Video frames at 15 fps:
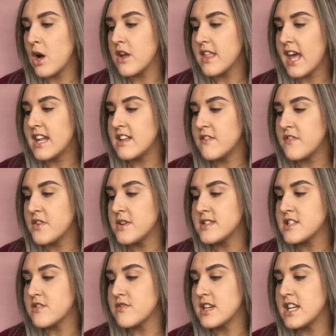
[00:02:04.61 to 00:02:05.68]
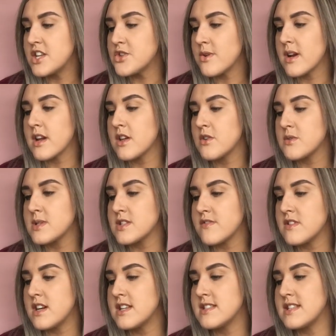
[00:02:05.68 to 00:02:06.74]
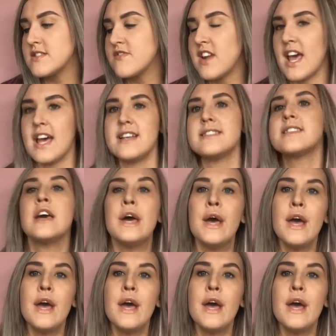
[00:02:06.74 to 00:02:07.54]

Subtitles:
Are there any foods that really trigger your psoriasis flares?